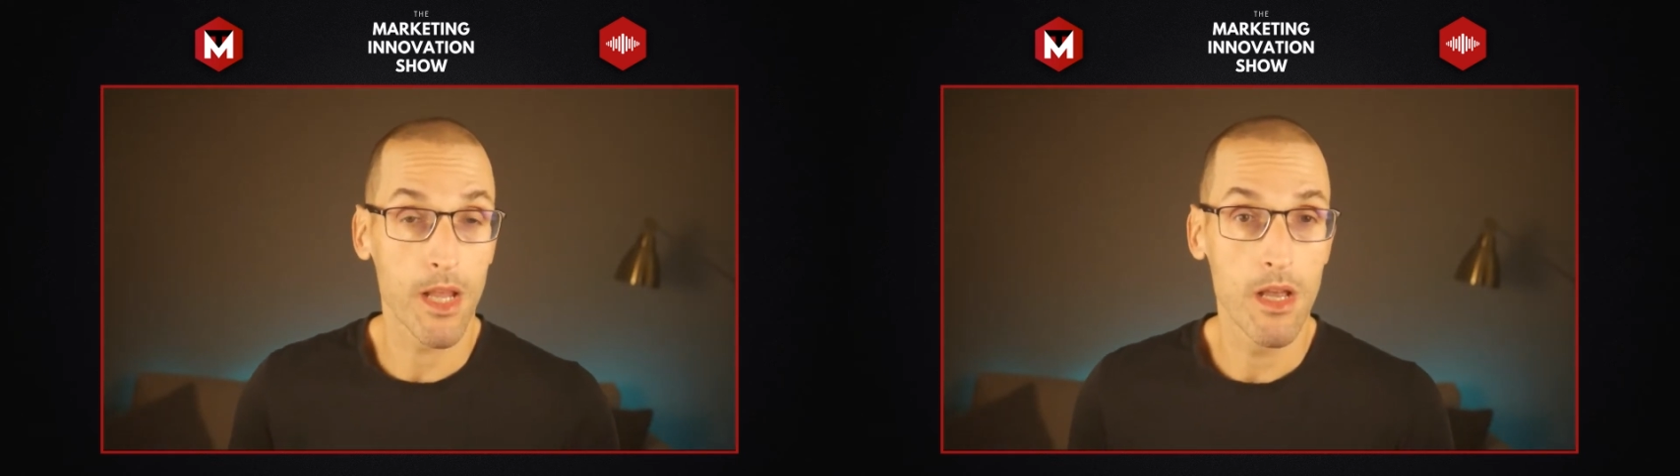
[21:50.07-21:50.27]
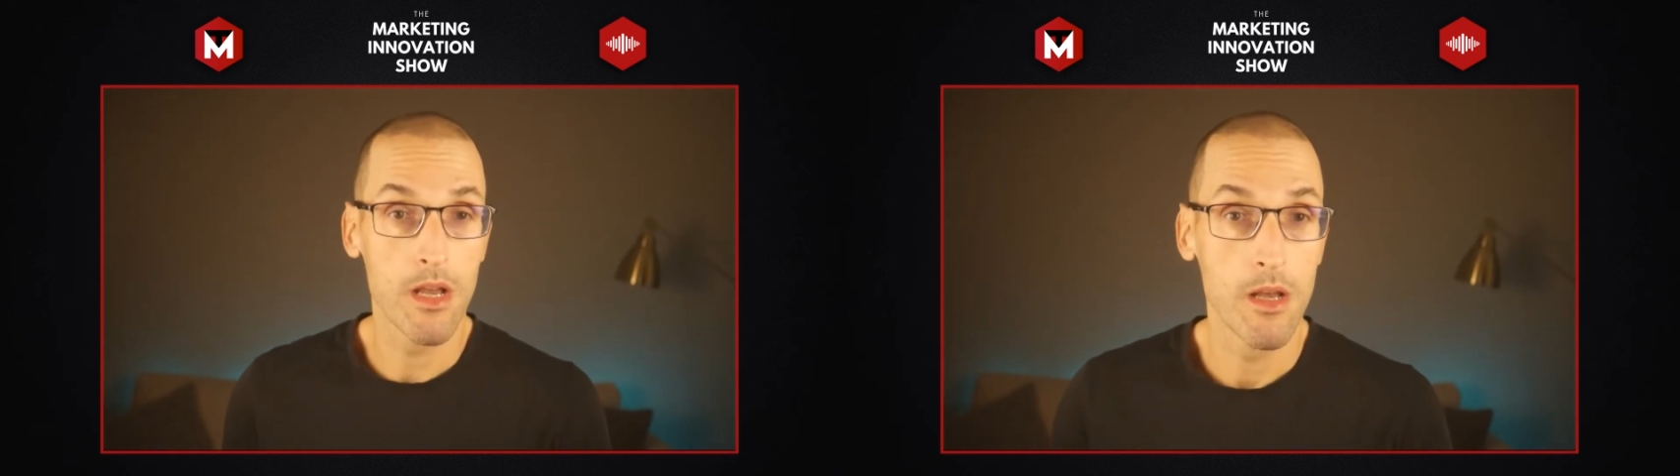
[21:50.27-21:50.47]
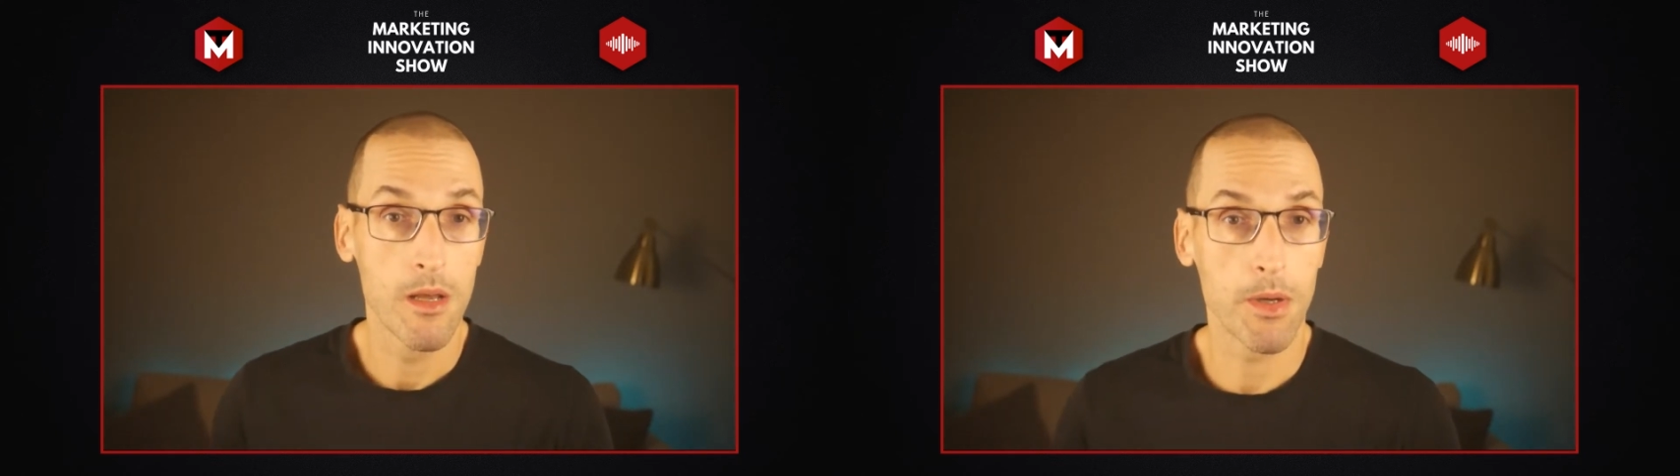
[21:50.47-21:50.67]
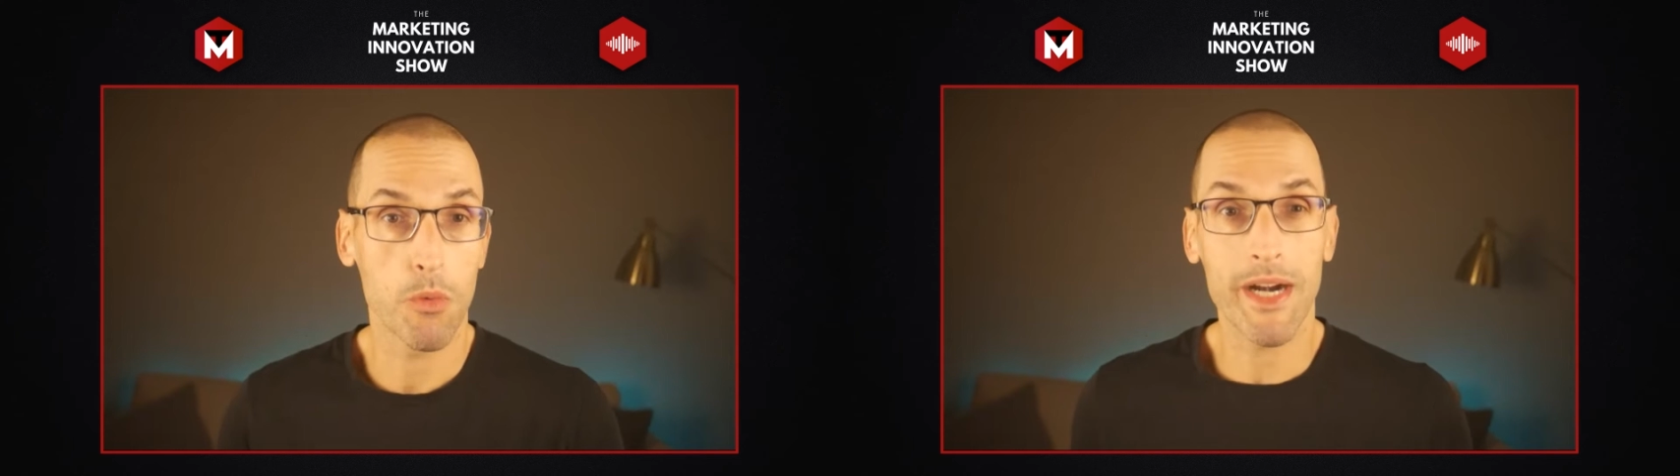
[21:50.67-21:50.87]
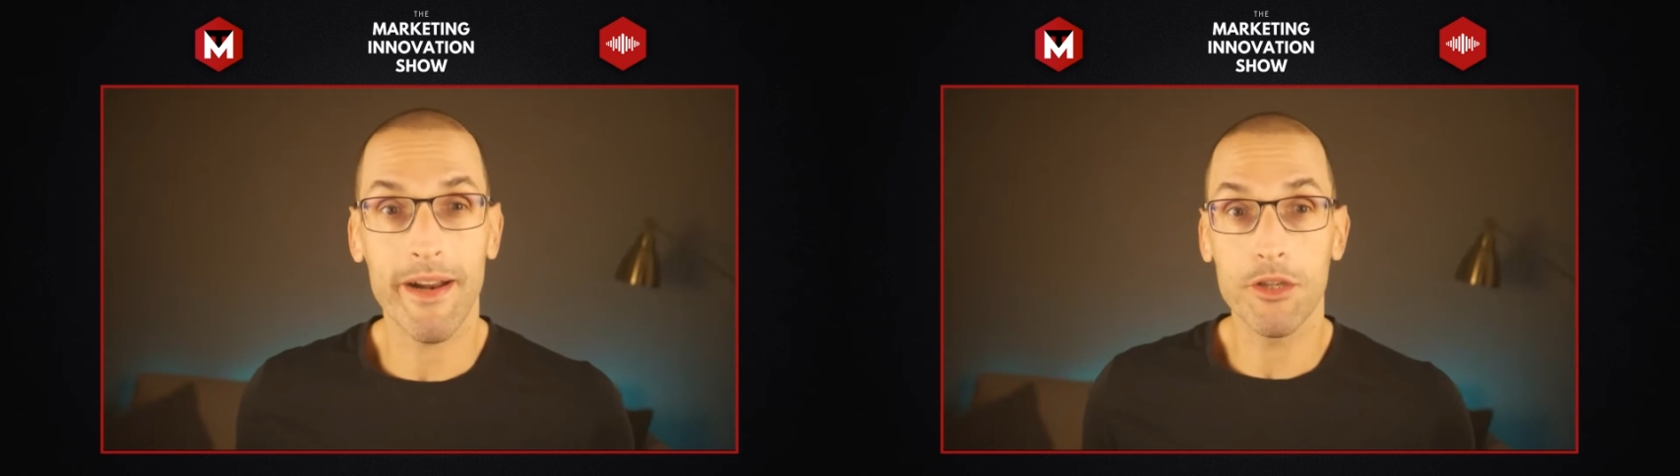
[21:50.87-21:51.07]
Mm-hmm. But
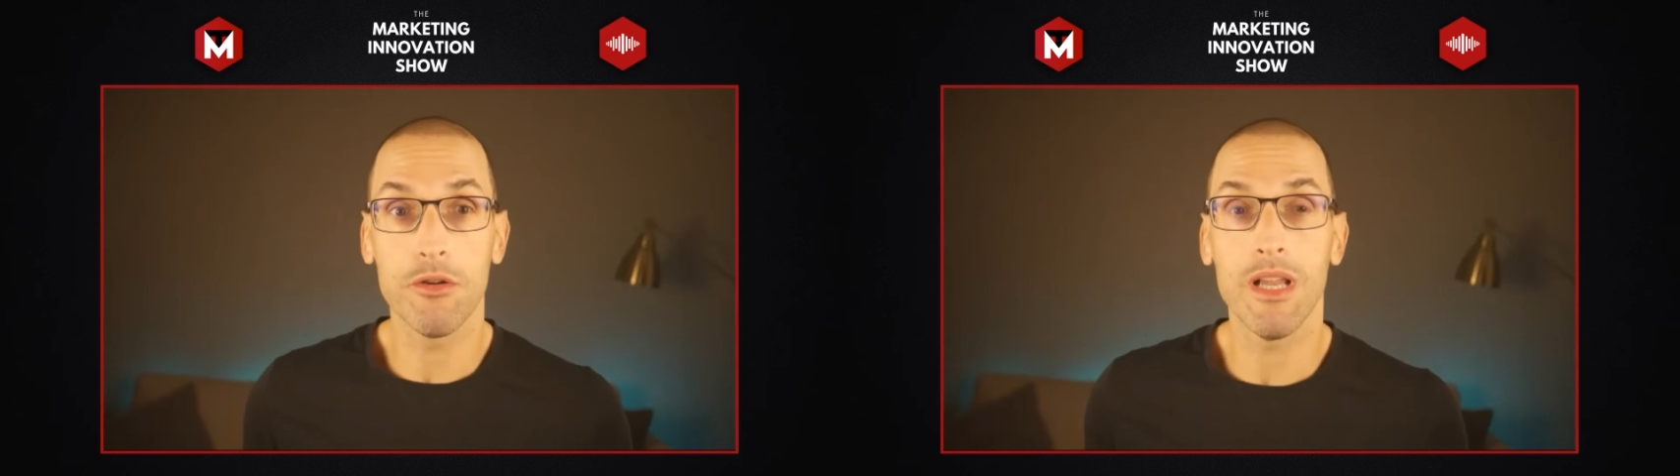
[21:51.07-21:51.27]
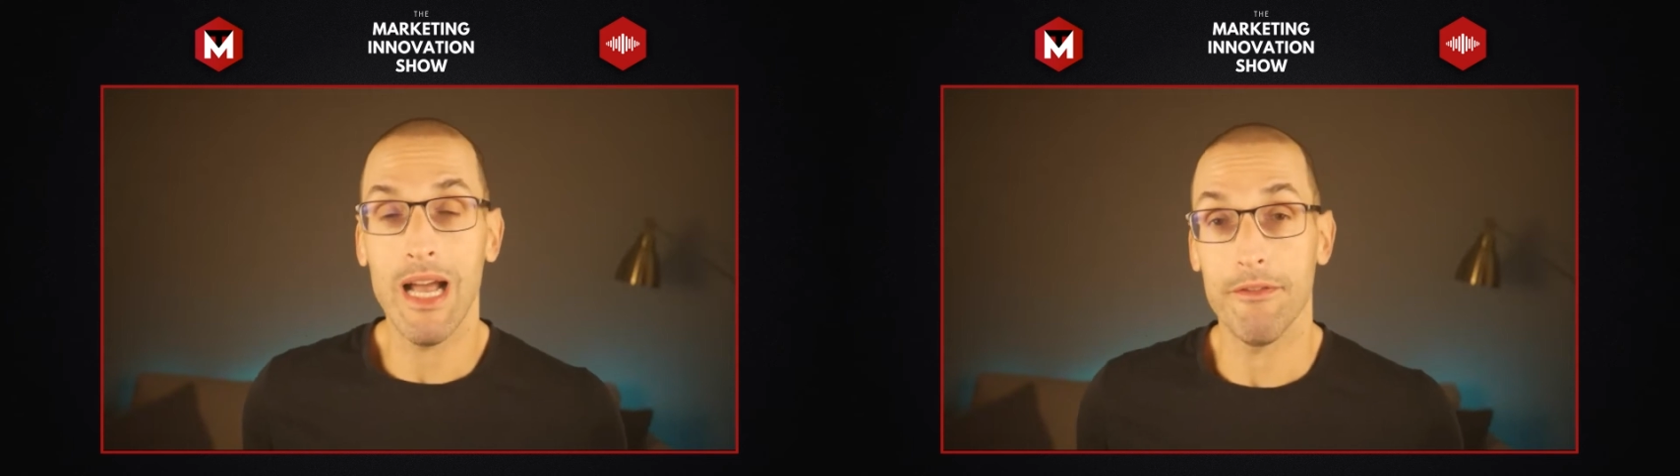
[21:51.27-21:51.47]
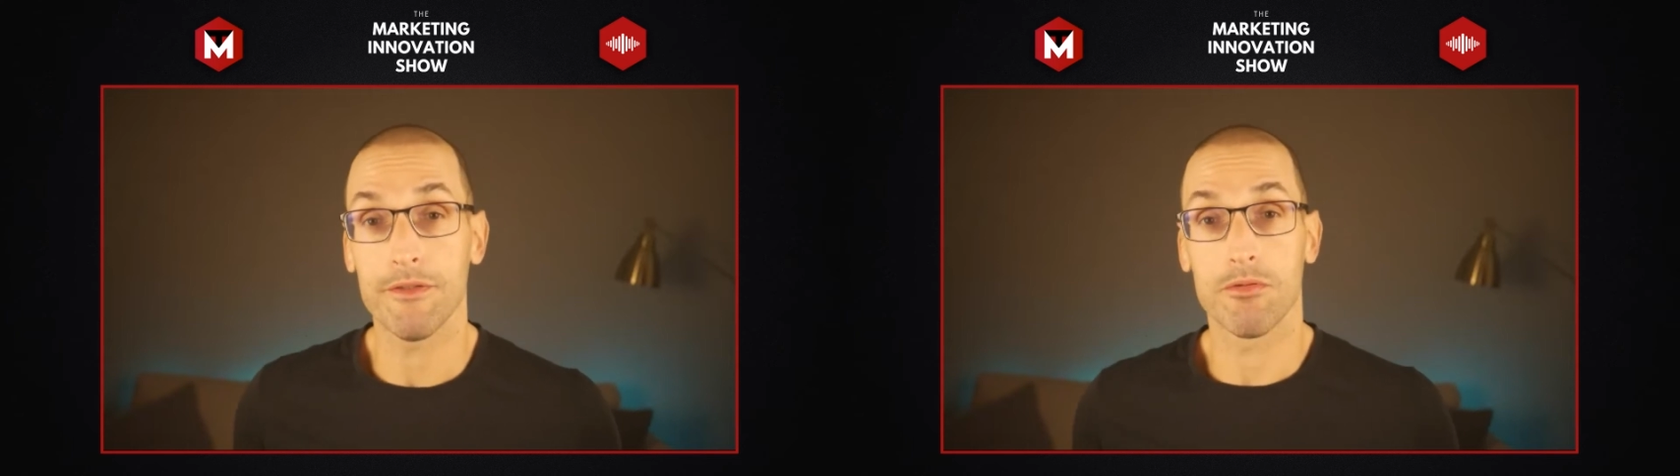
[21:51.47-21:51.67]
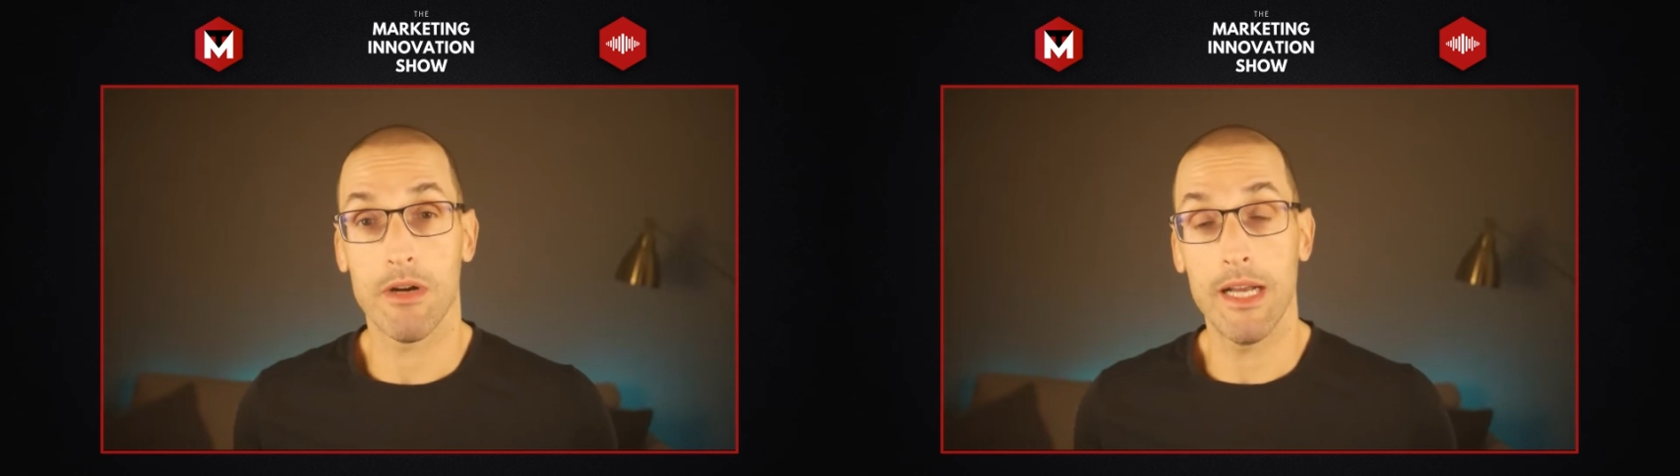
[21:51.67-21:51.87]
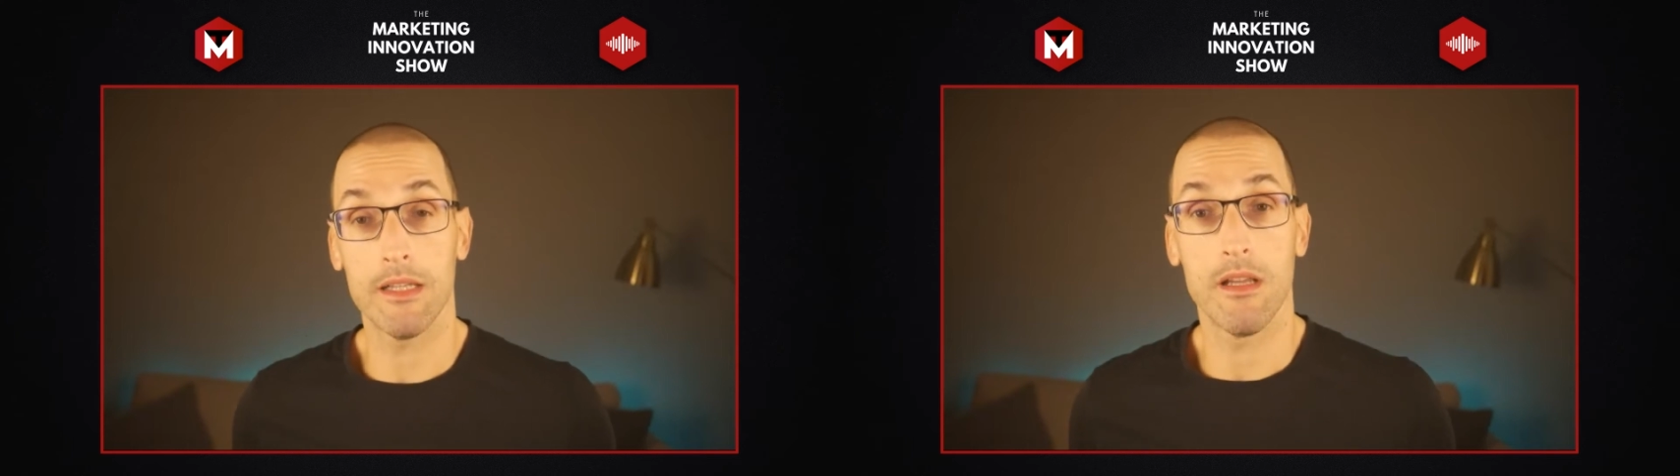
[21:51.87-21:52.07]
where are you left,
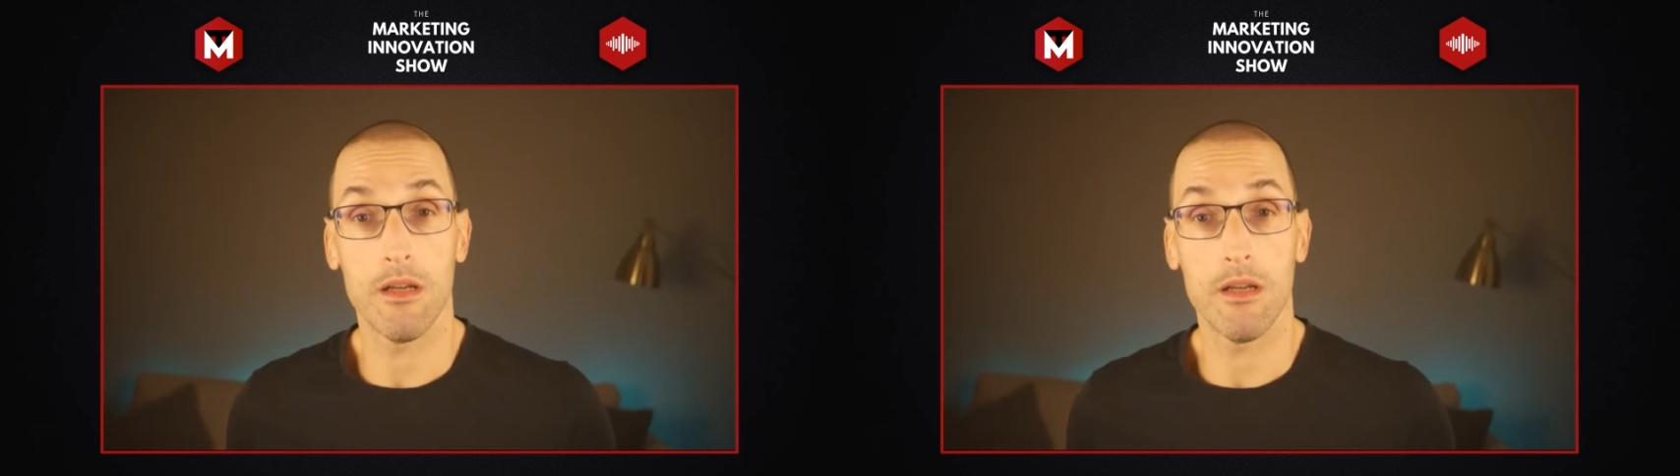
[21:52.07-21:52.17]
right?